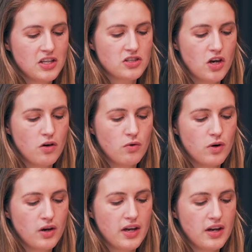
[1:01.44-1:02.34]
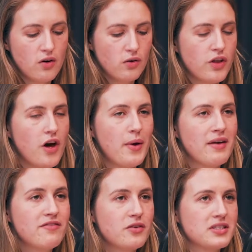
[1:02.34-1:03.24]
So although
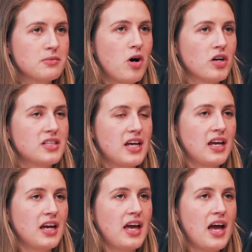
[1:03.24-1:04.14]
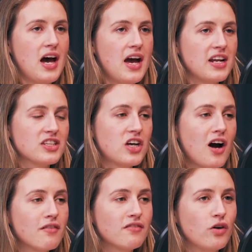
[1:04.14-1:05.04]
influencer marketing in its
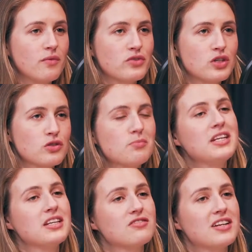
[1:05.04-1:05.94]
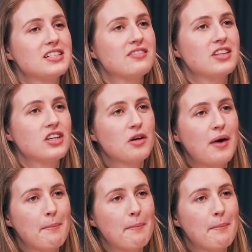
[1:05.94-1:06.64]
current form of social media is relatively new,